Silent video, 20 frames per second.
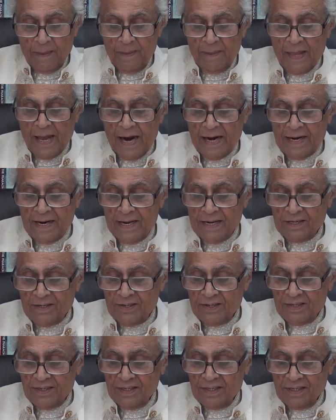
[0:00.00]
That
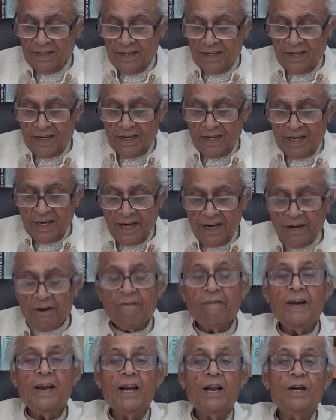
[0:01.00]
is
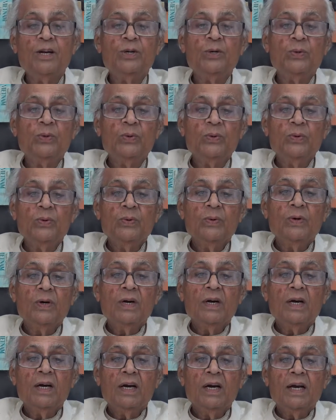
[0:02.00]
equivalent to
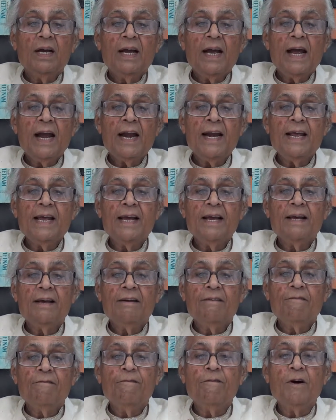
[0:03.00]
adding
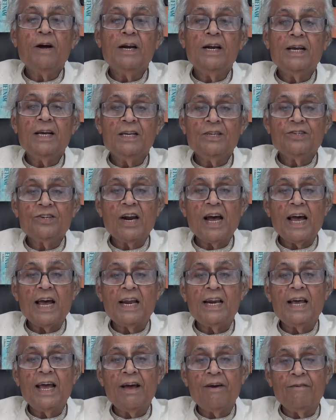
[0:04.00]
one
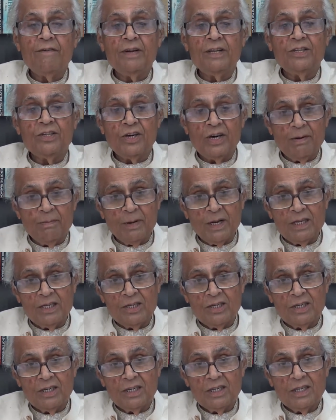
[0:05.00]
Israel every 3
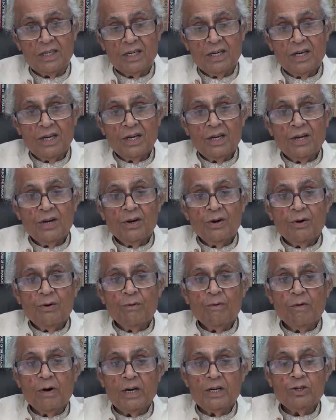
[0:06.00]
months,
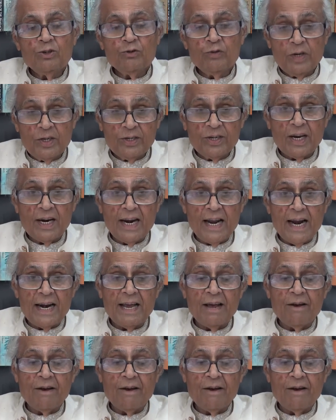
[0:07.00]
one Switzerland